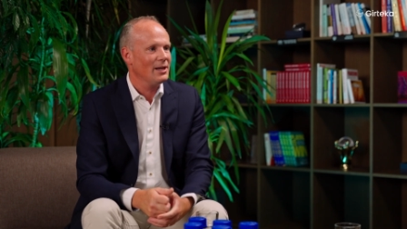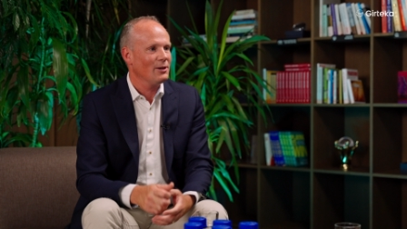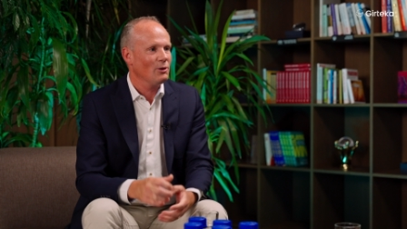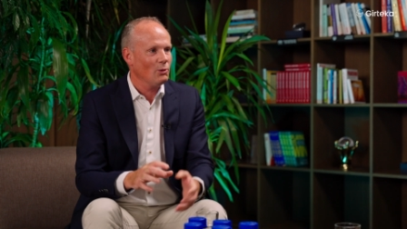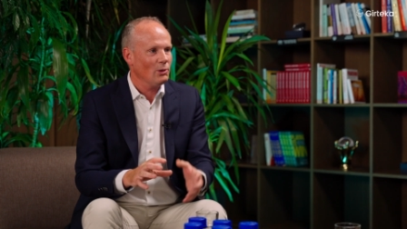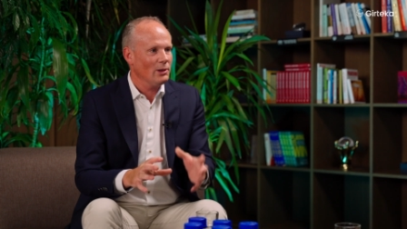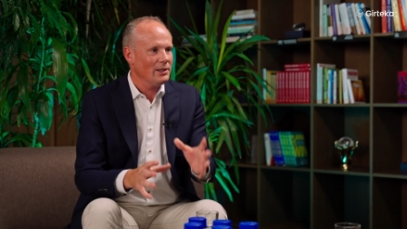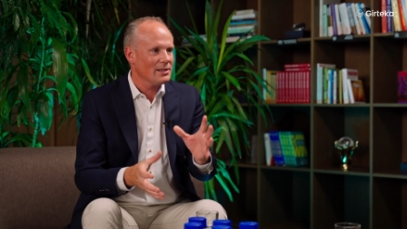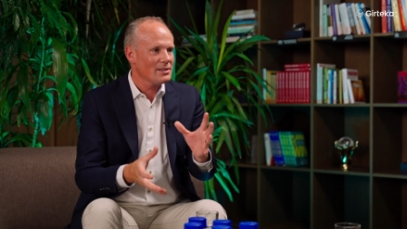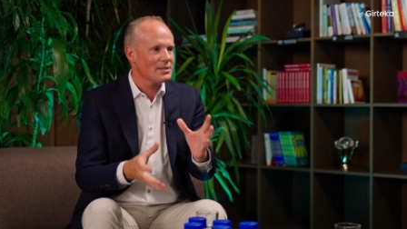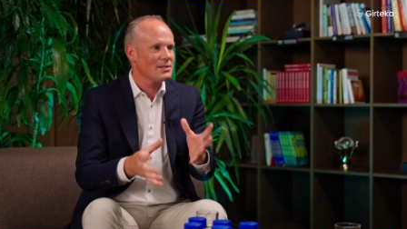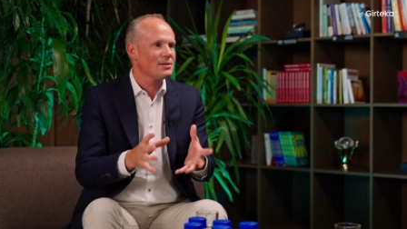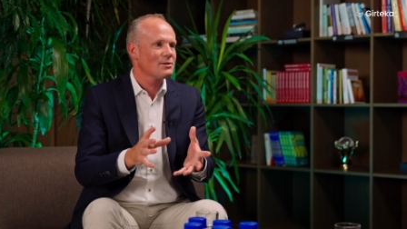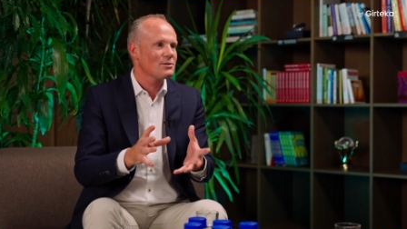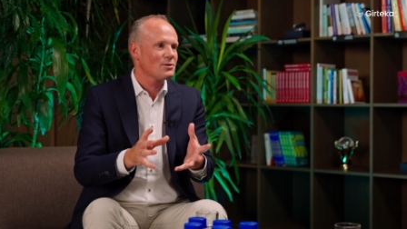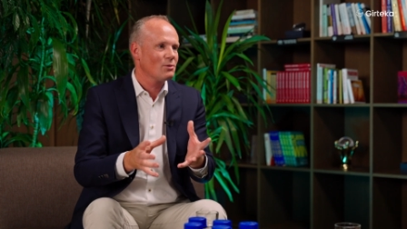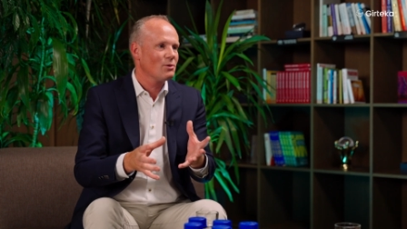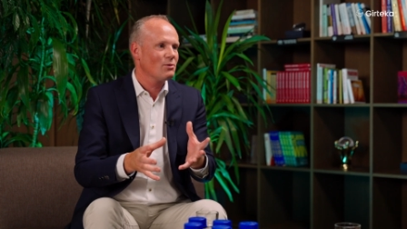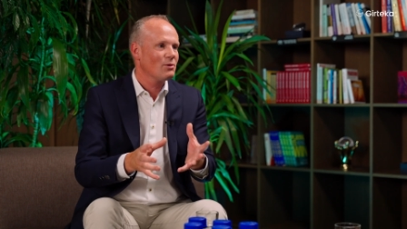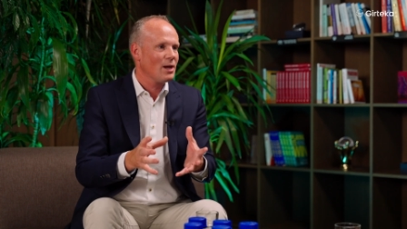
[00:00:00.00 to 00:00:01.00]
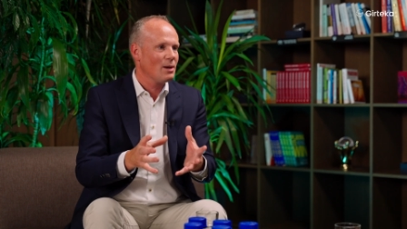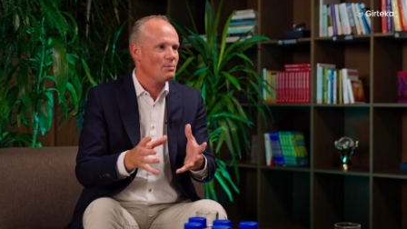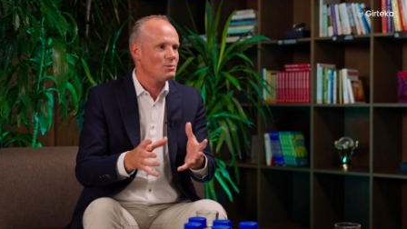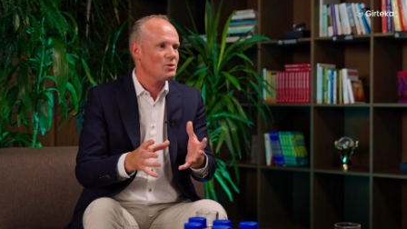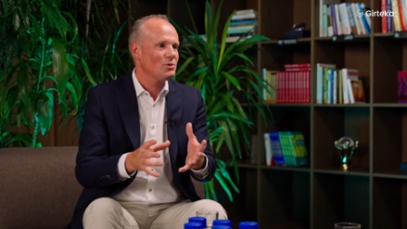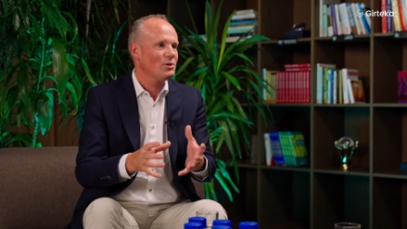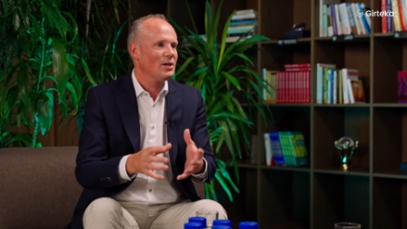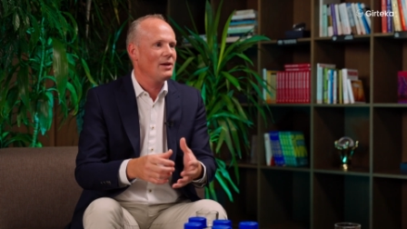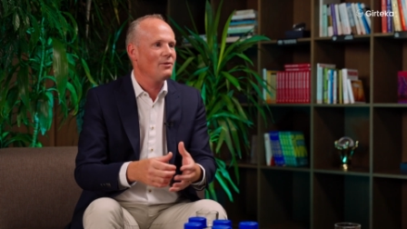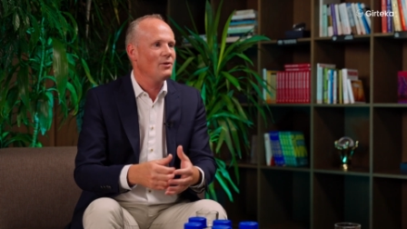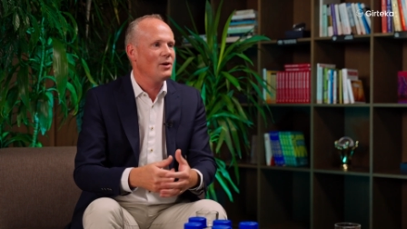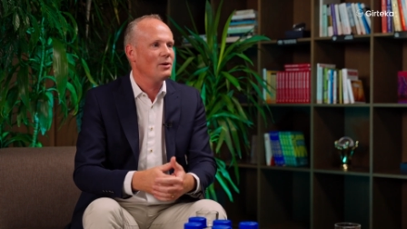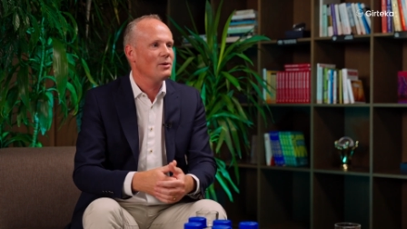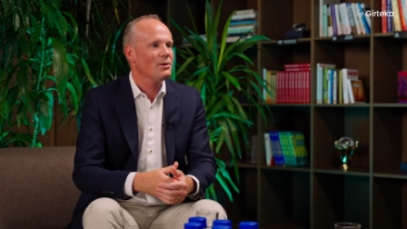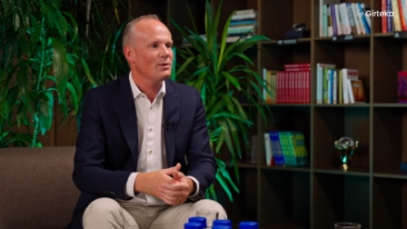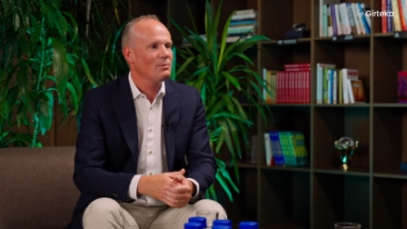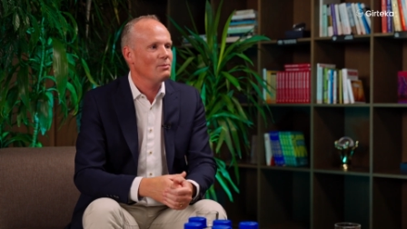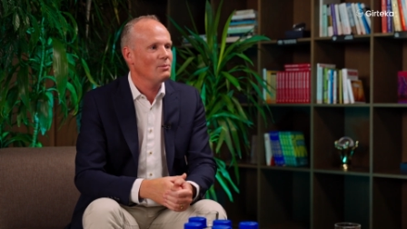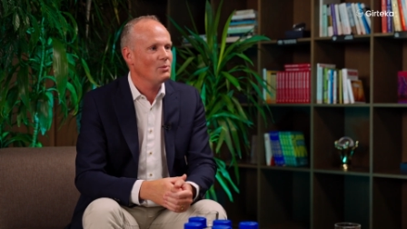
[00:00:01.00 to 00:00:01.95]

and all this sort of comes together